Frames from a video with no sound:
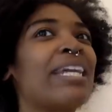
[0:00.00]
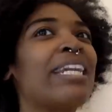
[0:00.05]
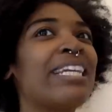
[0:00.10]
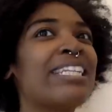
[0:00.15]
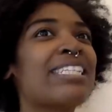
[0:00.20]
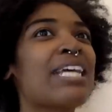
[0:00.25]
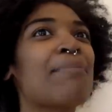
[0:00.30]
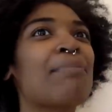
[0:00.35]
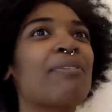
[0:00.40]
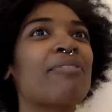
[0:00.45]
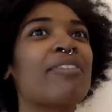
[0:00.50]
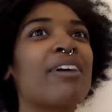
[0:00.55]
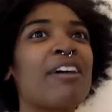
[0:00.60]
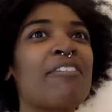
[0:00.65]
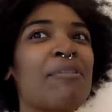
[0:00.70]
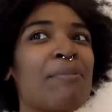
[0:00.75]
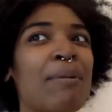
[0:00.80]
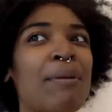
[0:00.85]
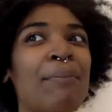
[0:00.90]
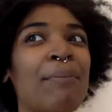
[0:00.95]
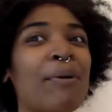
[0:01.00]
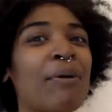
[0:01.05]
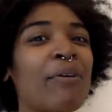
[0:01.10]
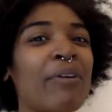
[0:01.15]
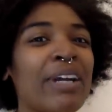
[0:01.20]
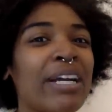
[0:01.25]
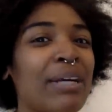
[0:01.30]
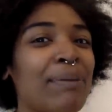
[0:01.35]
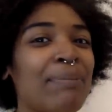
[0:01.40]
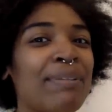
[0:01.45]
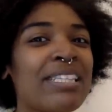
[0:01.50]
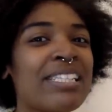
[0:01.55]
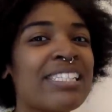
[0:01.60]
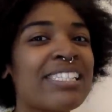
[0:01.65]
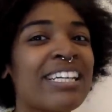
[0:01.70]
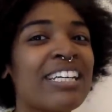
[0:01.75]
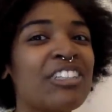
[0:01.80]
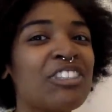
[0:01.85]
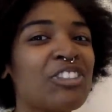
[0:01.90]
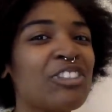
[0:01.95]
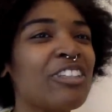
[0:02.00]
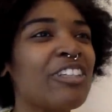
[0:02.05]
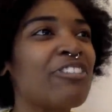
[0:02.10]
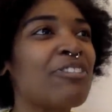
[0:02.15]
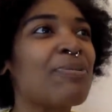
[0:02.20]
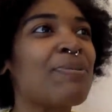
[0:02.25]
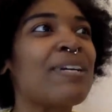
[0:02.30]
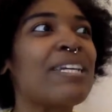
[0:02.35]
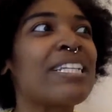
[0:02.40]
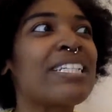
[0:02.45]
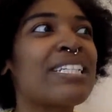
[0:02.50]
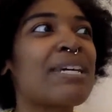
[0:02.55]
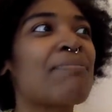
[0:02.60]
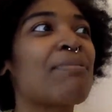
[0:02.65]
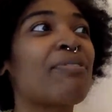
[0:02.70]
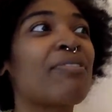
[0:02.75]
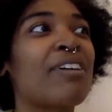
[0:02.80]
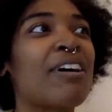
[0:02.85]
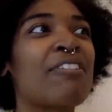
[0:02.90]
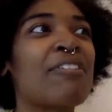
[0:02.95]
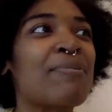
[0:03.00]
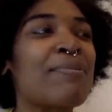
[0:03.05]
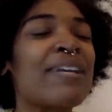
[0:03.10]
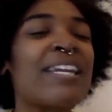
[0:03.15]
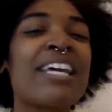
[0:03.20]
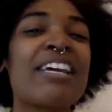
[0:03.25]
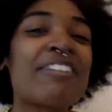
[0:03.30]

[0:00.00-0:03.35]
any type of government program in this country from any type of government